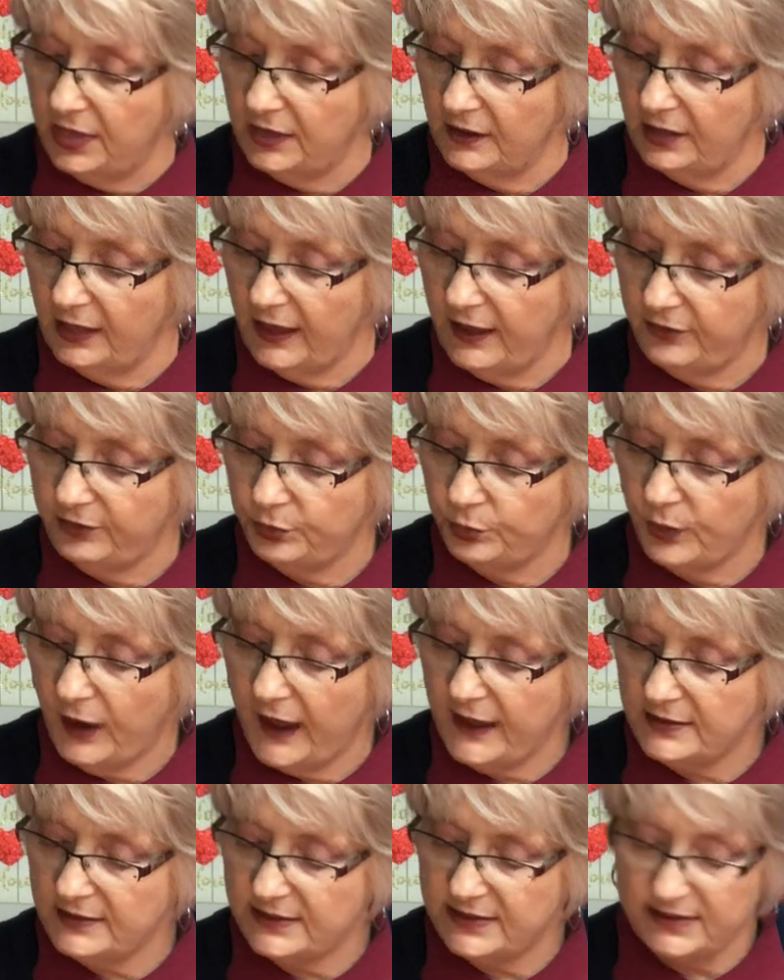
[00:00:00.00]
The left,
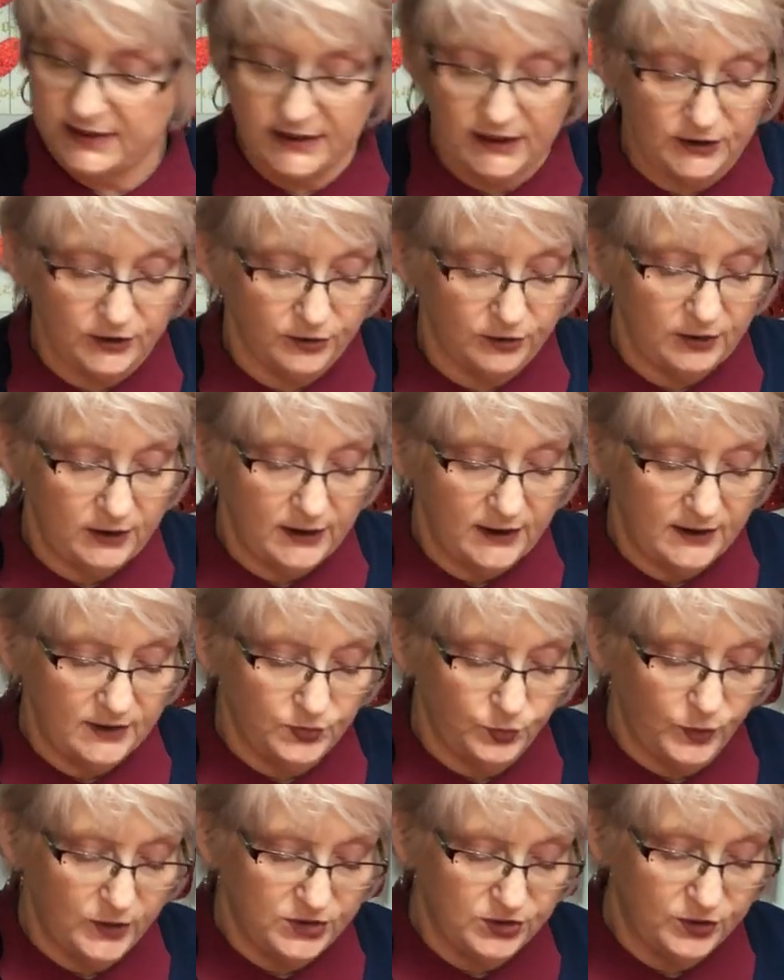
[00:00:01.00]
right, and center
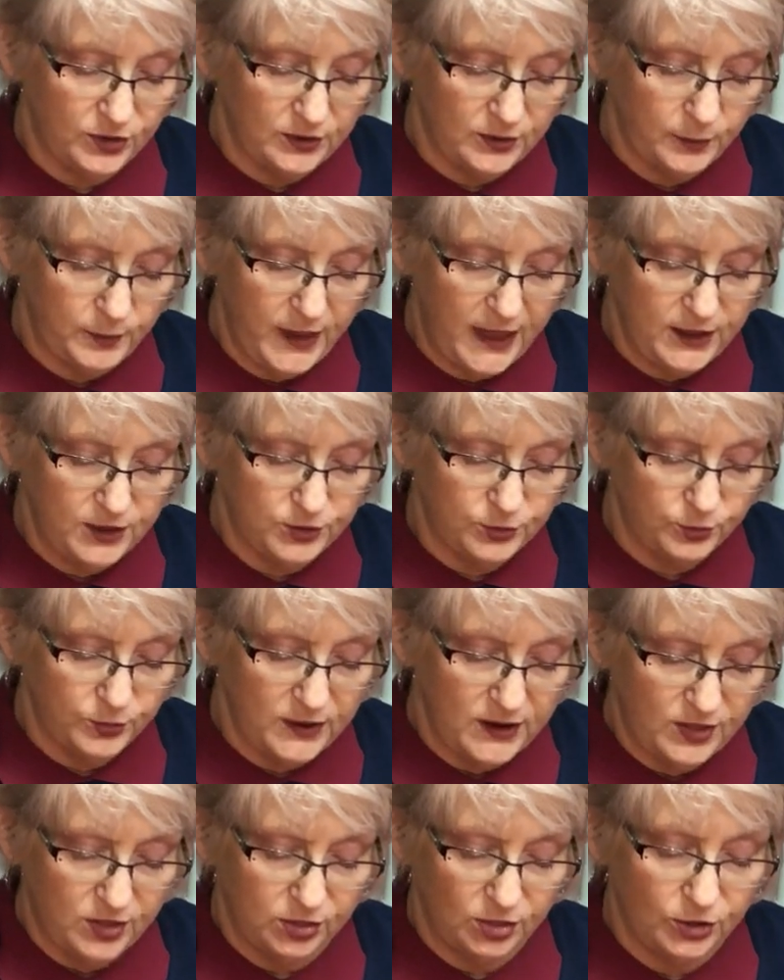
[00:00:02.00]
is what's going to make your
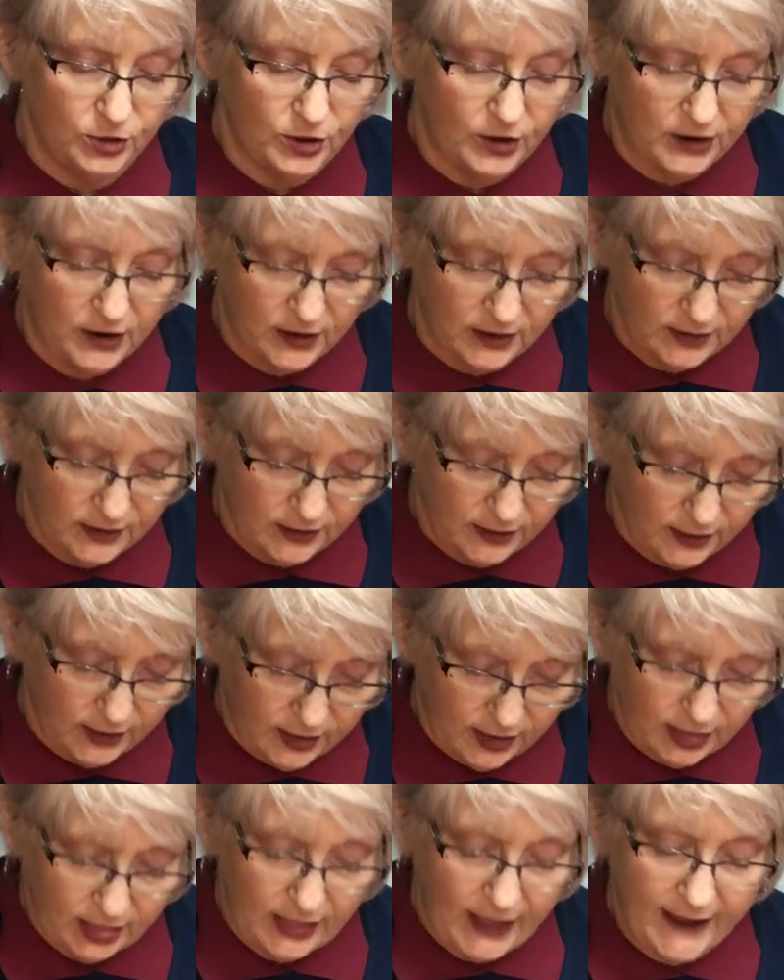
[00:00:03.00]
wreath look
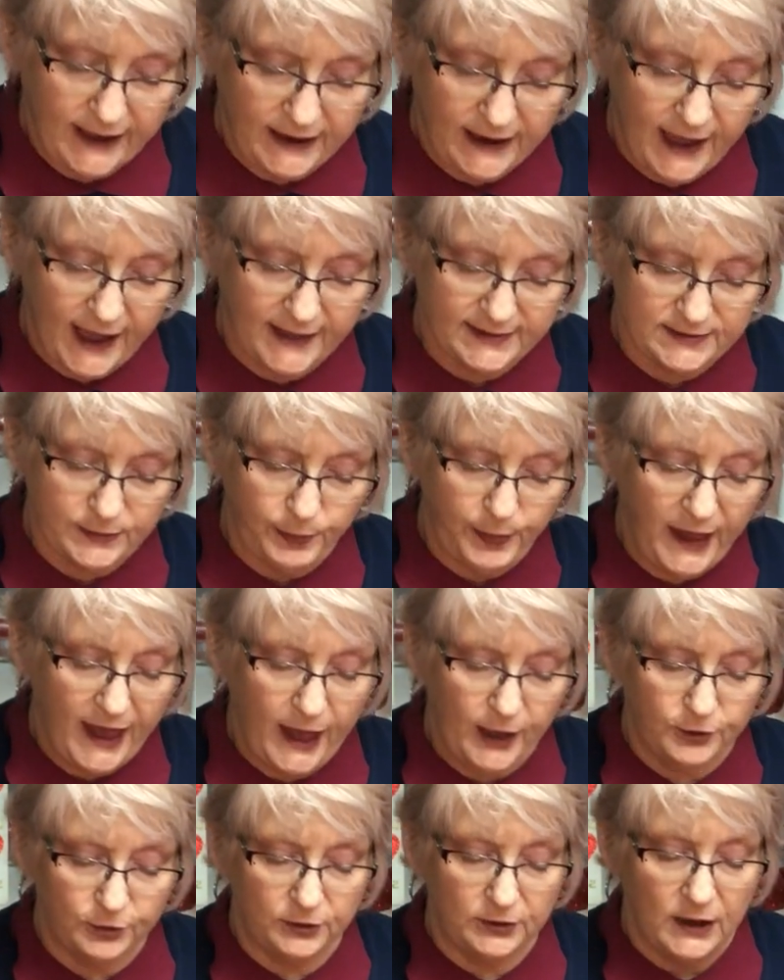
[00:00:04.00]
like it has a
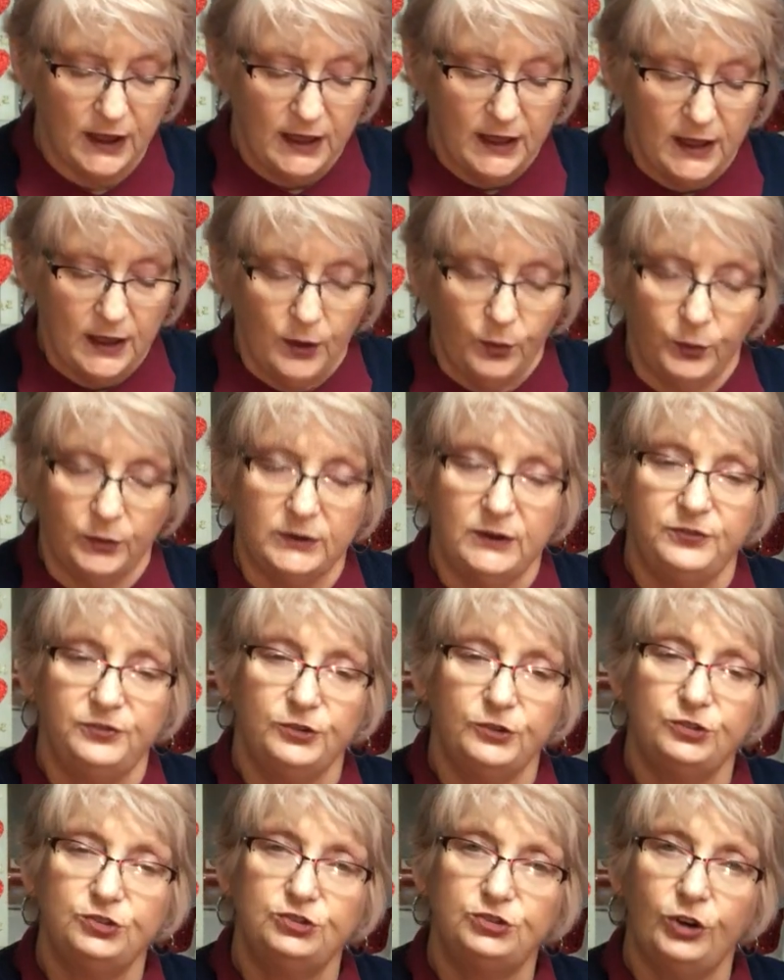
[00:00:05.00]
pattern. When I
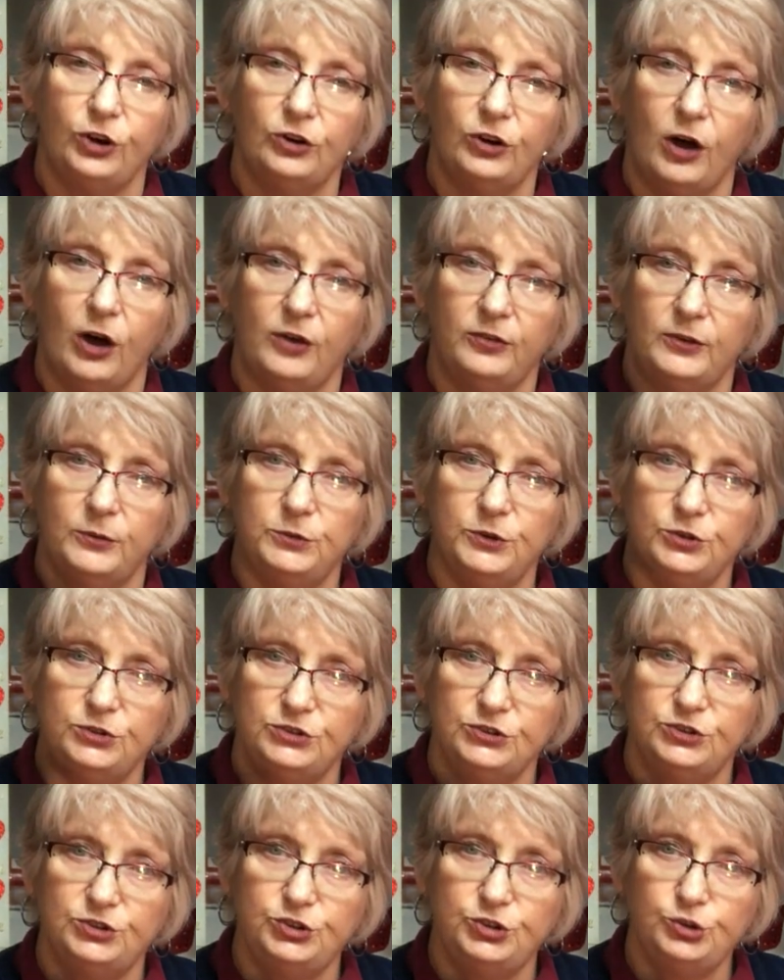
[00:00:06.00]
first start off, I'm
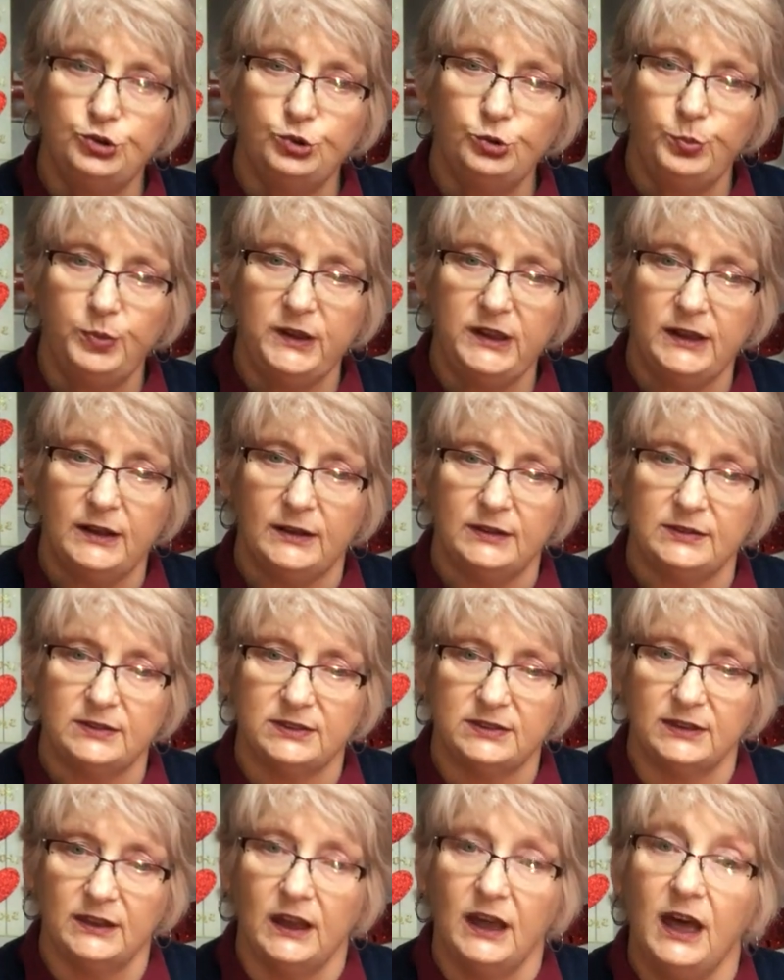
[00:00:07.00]
using 2
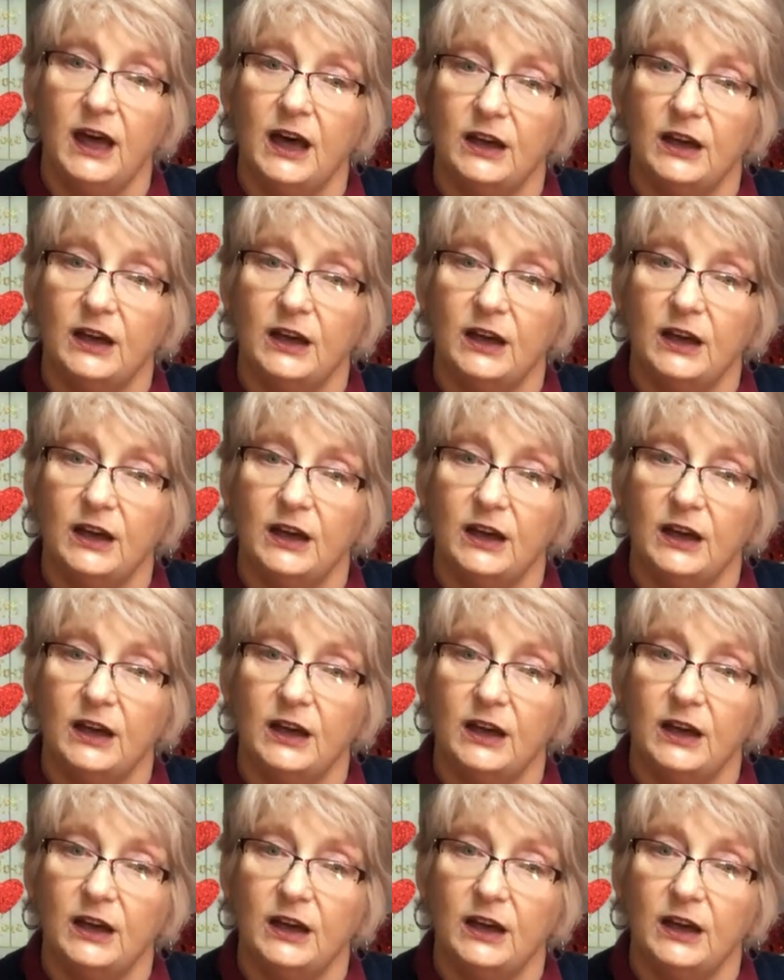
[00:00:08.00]
pins.